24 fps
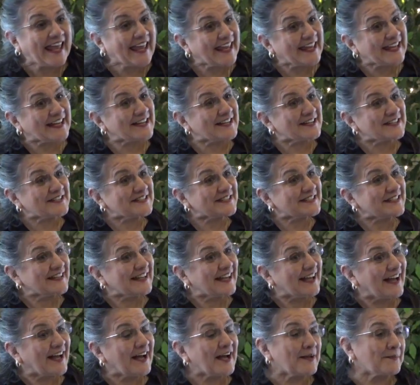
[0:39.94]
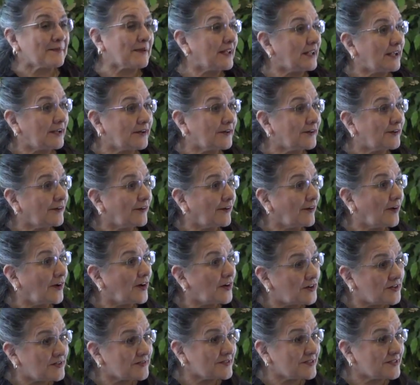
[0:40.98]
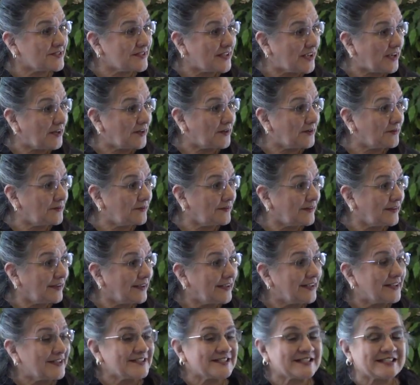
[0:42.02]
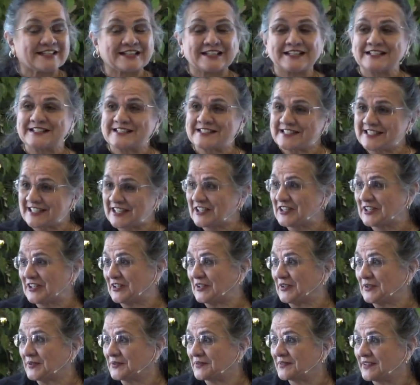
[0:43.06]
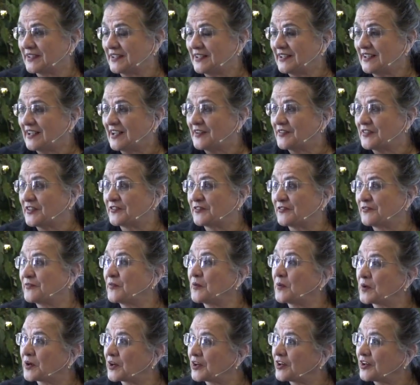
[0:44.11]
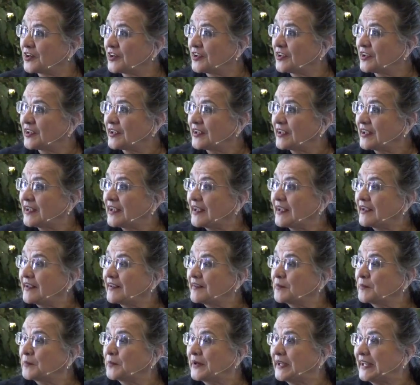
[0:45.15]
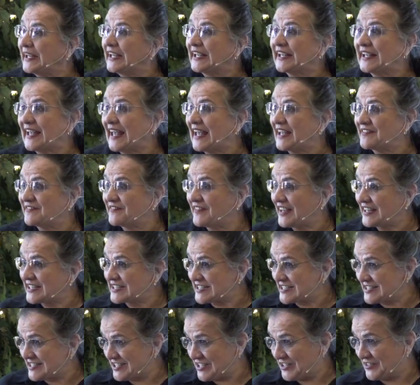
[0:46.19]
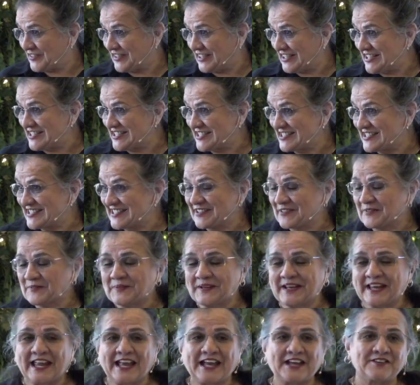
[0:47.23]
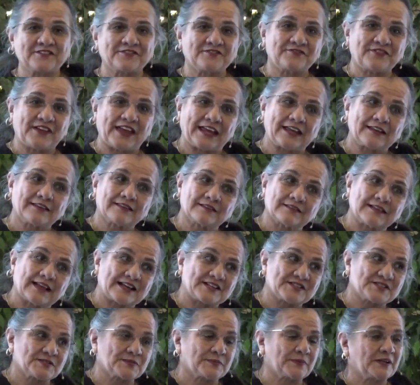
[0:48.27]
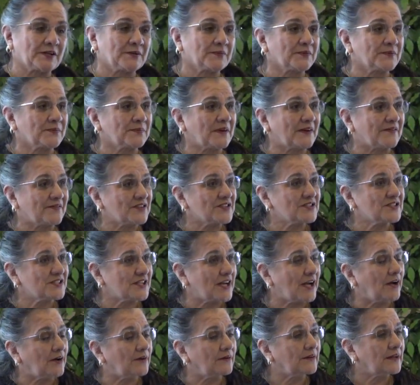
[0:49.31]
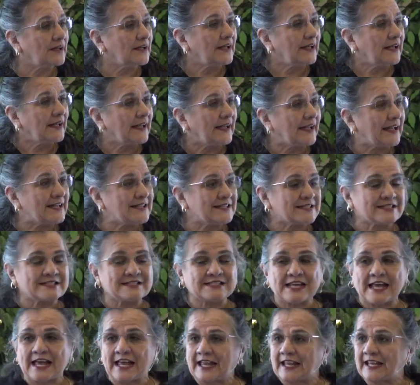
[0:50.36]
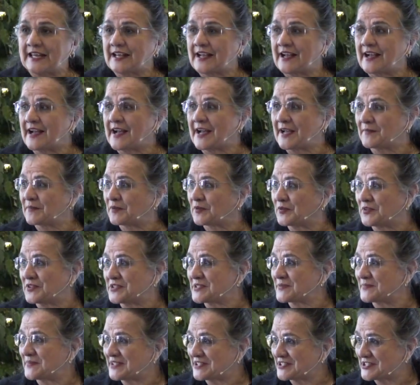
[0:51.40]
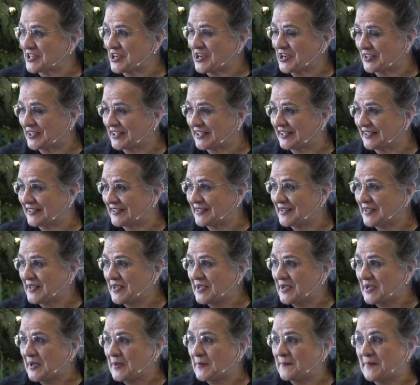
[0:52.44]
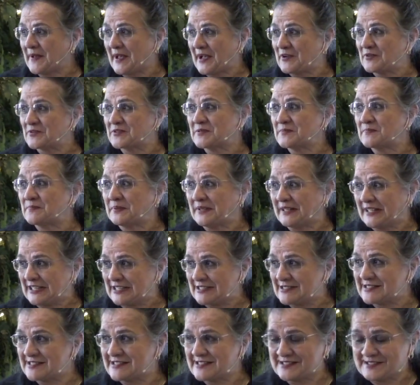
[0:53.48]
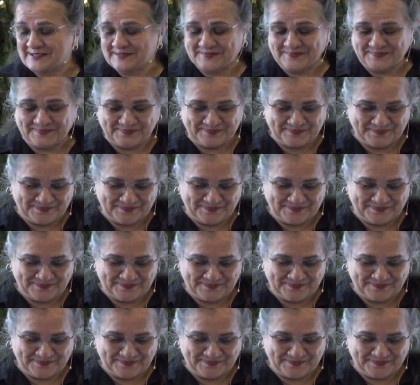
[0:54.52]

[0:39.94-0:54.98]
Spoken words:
And I'm here also to continue the 4-week Advent series. We had Faith last week with Reverend Jo, and today I'm going to be talking about peace.